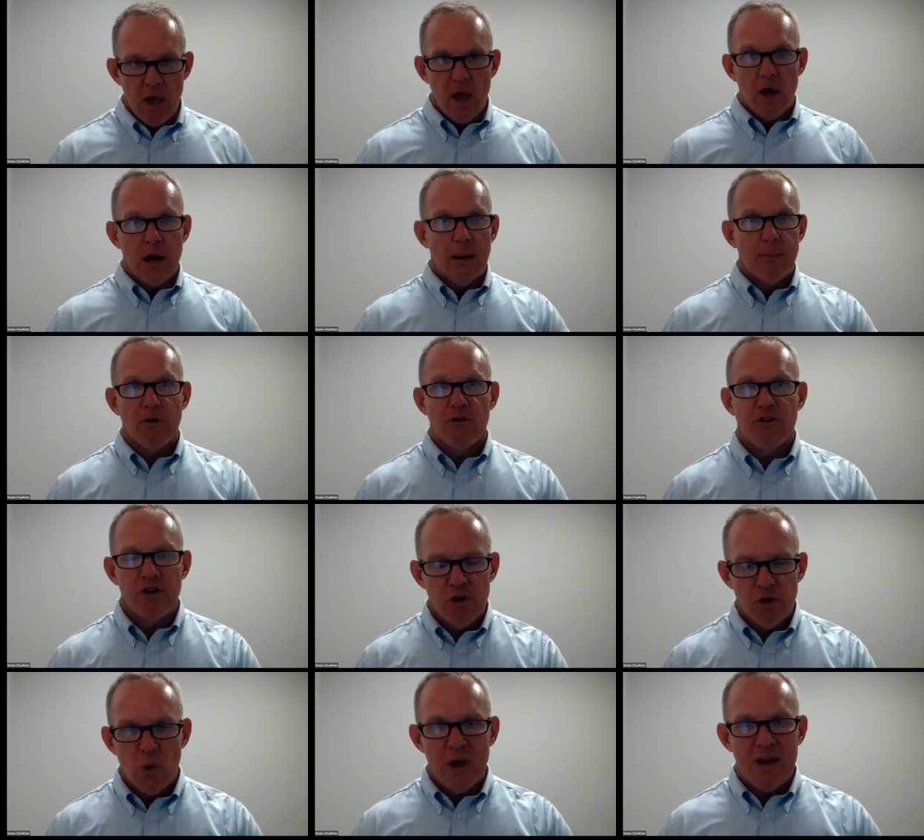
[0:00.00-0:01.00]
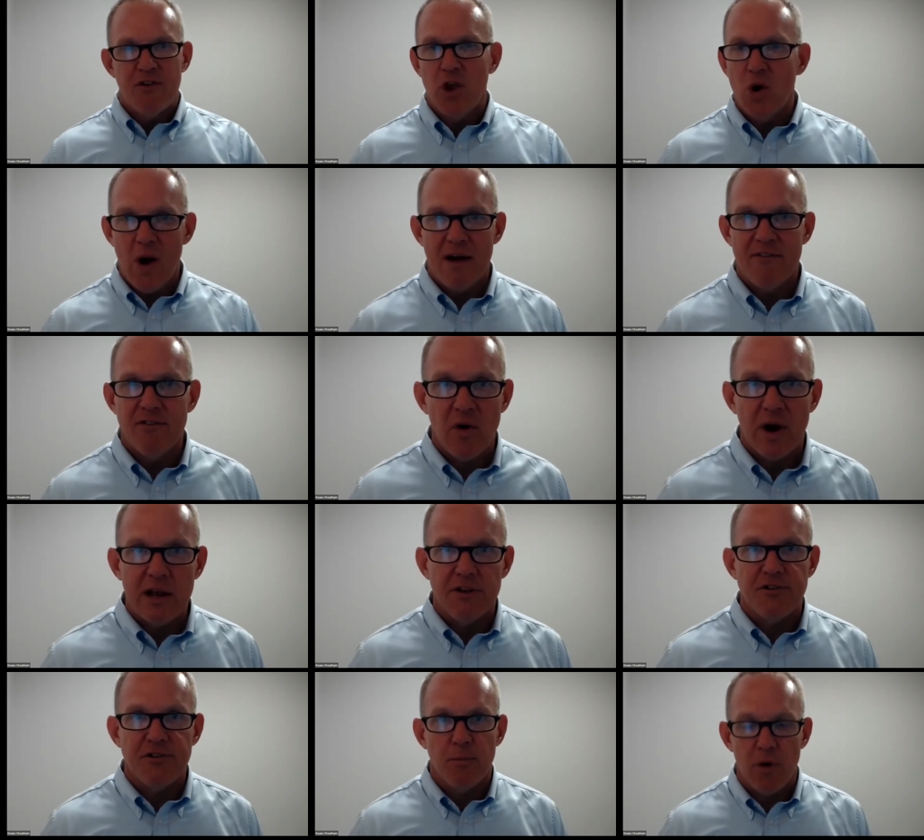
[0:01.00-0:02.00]
Number two, if you don't have a great
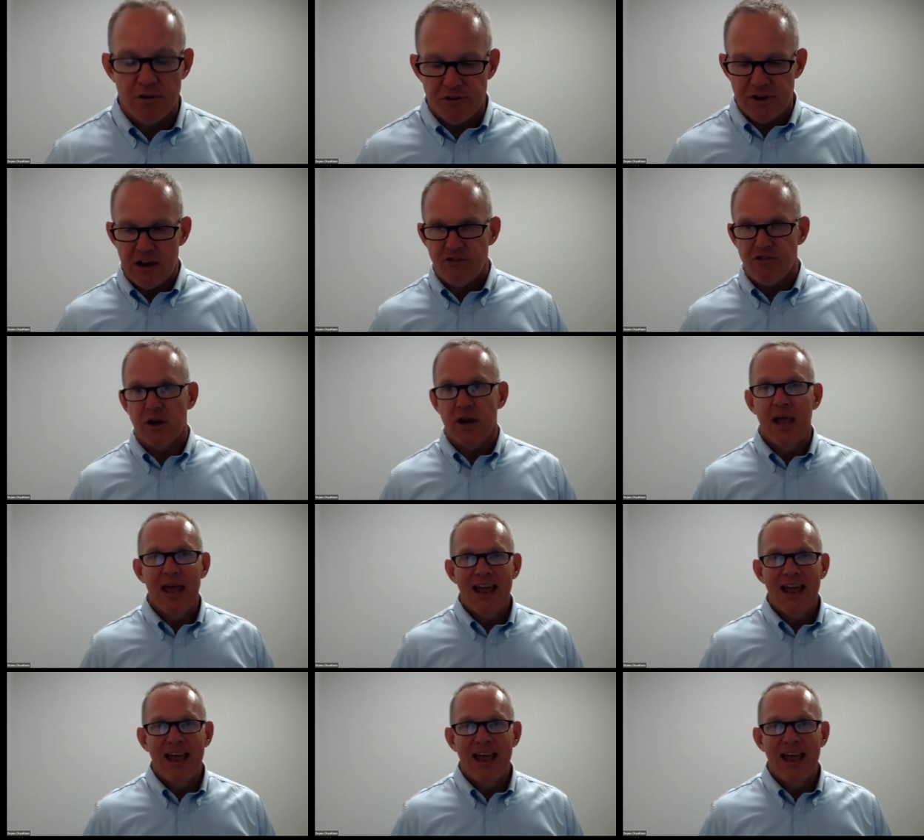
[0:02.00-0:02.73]
listing presentation,